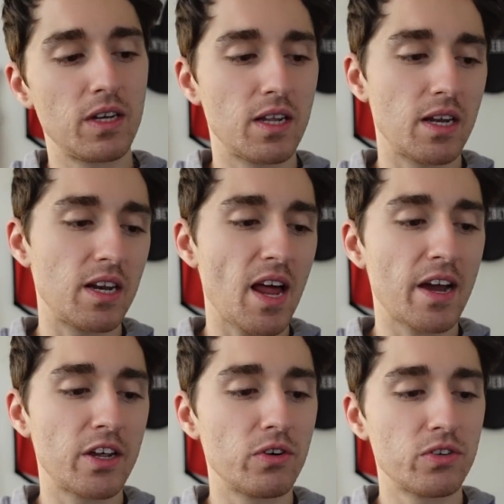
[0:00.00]
And then in
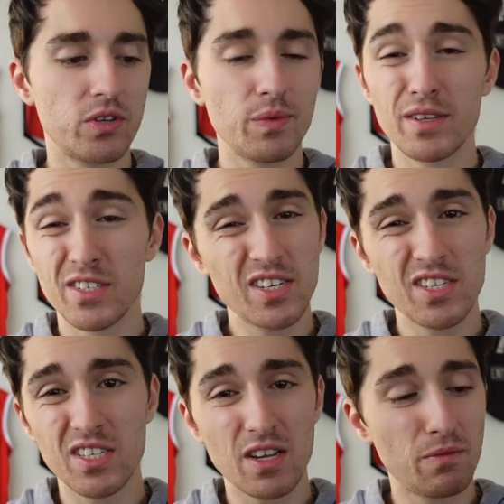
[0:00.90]
accuracy,
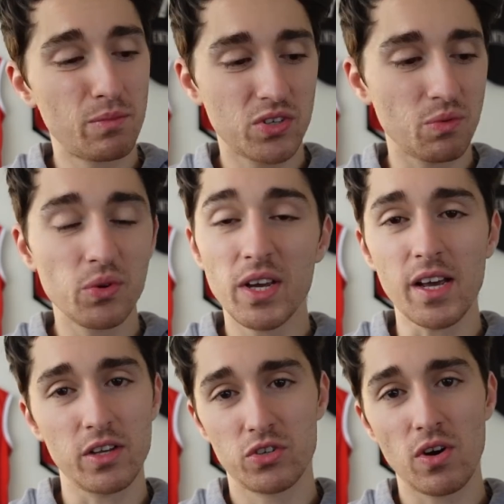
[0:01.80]
67%. We were
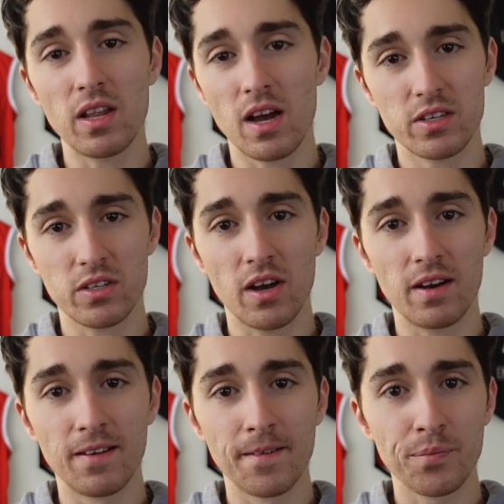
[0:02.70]
kicking straight last night.
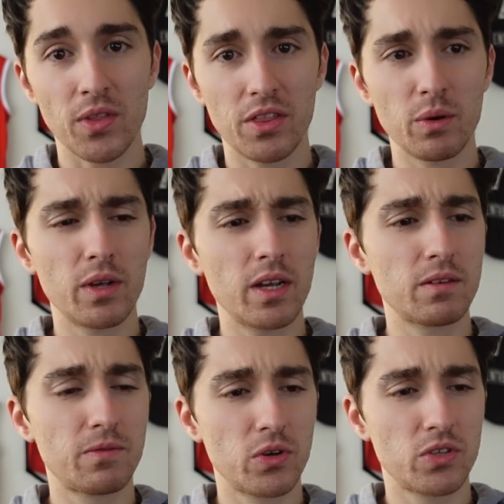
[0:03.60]
I think we kicked
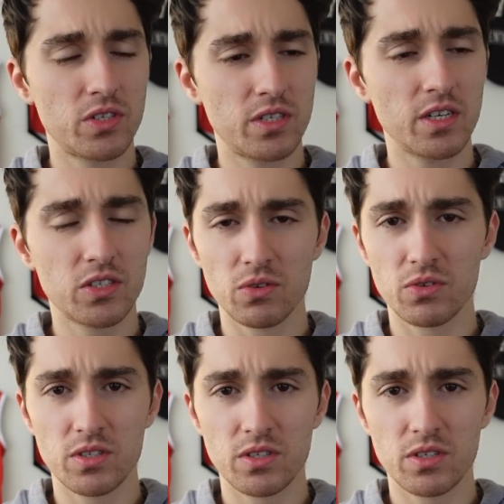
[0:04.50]
the first six or